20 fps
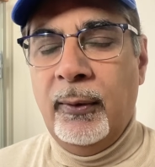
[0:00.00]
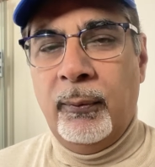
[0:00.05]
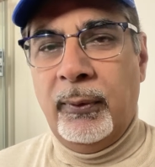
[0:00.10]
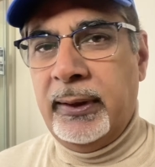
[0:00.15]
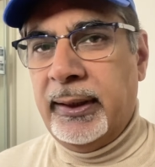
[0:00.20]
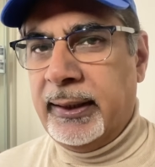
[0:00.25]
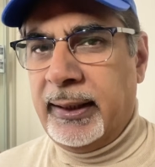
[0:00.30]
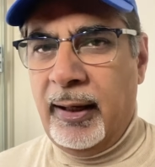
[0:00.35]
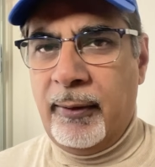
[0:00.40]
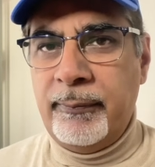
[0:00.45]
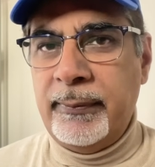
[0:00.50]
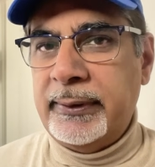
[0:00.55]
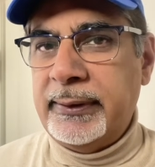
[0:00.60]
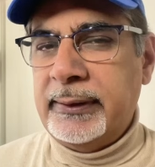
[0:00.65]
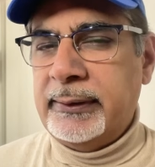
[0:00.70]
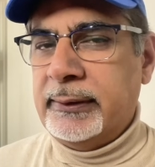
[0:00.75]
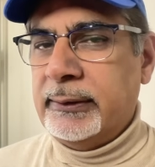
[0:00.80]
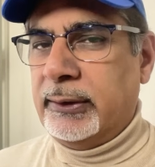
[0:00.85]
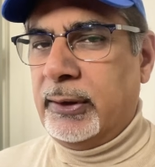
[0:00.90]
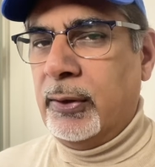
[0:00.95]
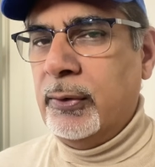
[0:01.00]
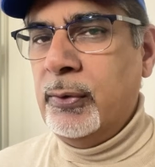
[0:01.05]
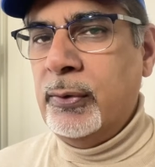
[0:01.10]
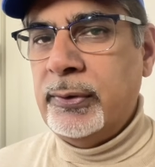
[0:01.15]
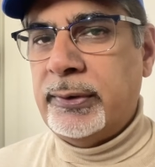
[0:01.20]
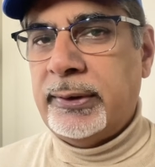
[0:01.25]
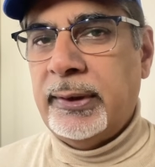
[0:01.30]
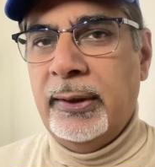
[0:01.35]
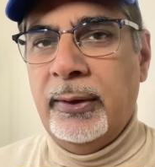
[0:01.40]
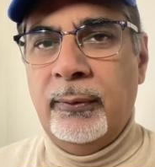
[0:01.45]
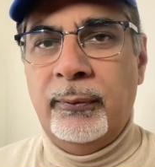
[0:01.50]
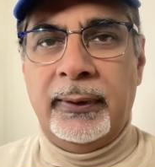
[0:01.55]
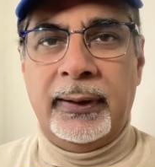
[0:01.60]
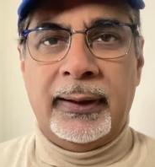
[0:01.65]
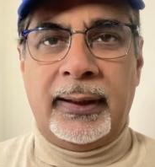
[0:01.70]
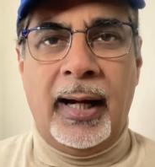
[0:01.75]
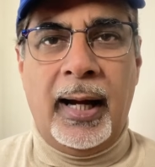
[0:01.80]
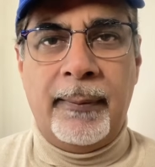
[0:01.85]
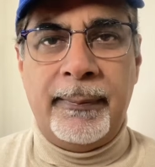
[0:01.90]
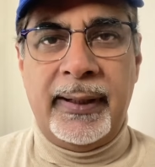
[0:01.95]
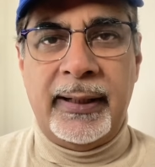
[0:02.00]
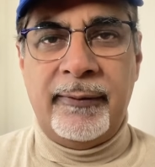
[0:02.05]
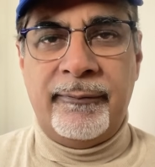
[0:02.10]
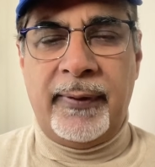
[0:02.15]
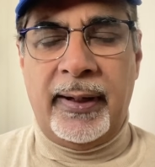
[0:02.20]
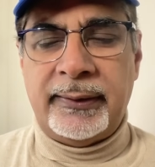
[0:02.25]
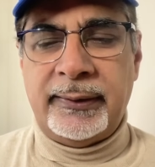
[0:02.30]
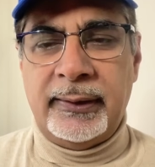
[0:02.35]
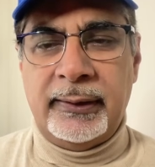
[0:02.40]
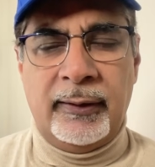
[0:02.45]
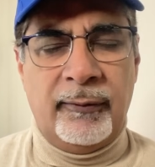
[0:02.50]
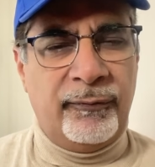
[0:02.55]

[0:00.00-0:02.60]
well, the government is in cahoots with the car manufacturers.